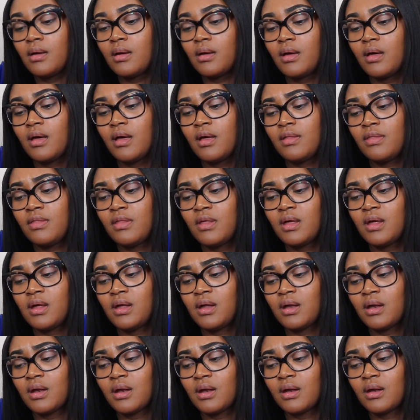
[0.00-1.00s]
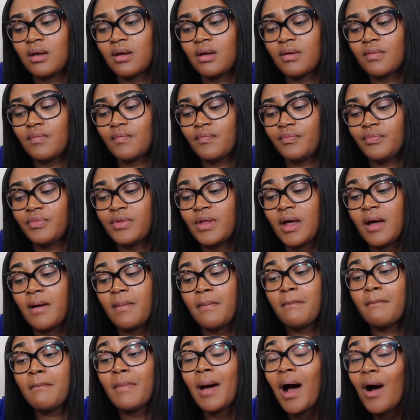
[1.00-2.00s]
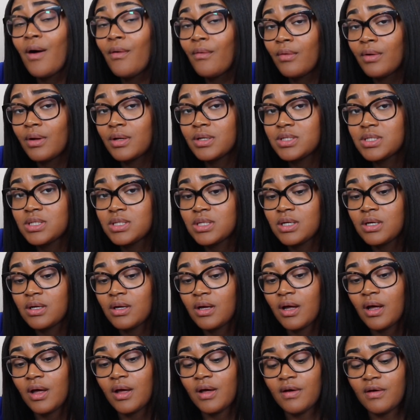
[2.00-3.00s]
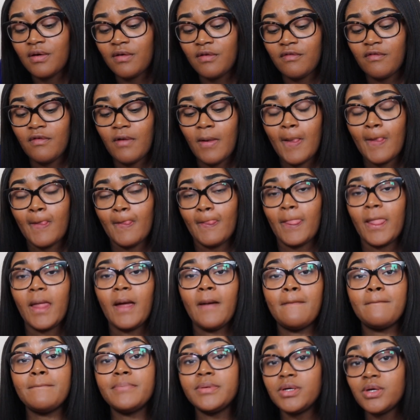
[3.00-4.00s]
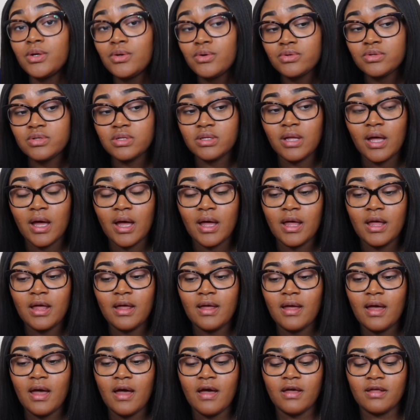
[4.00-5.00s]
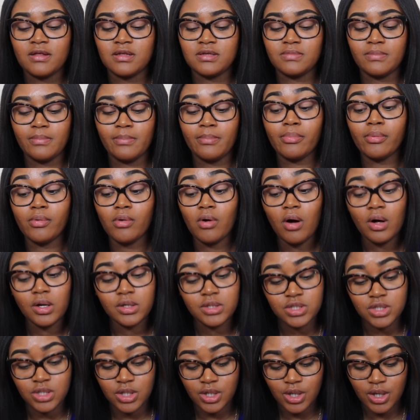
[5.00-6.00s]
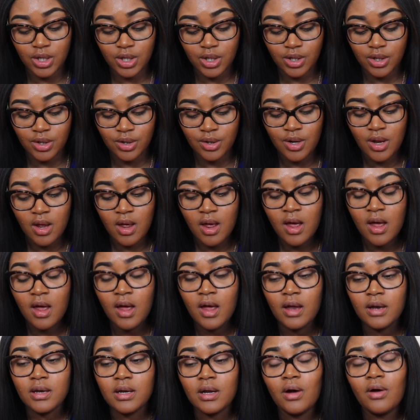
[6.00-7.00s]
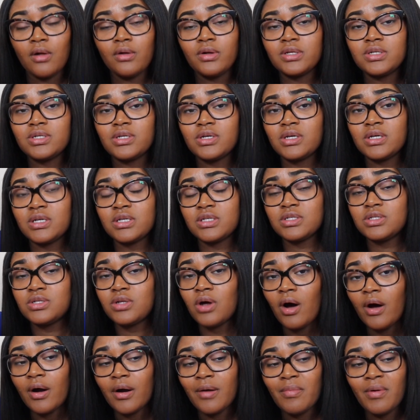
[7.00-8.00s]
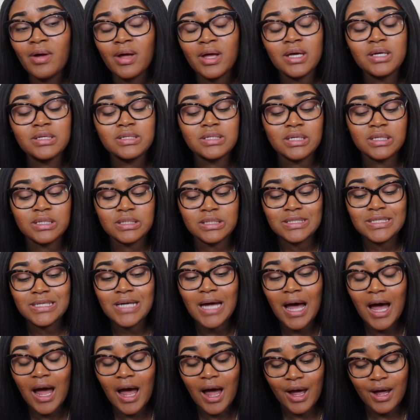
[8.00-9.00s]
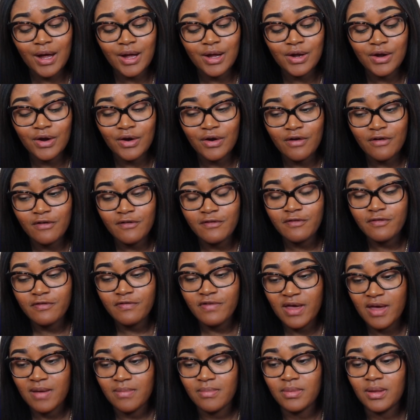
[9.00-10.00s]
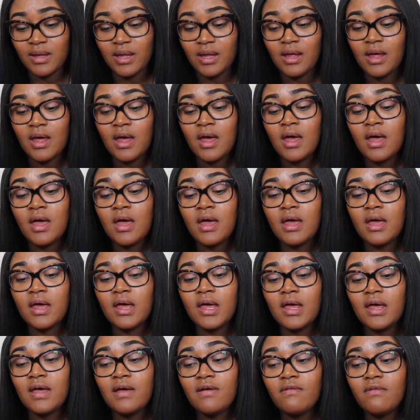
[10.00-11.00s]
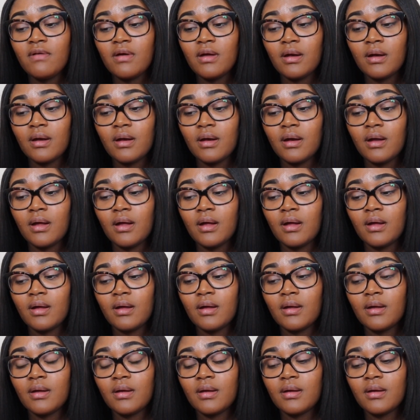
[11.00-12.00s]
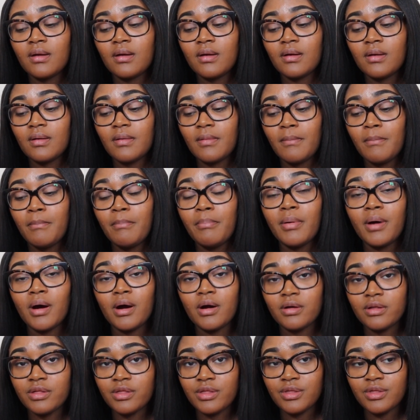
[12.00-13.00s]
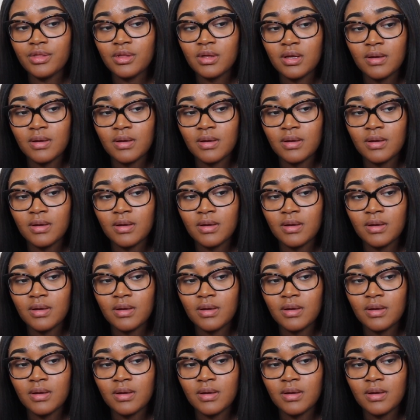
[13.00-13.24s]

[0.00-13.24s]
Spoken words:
And then the amount of abuse that he has brought to her, not only to his daughter, but his entire family, even birth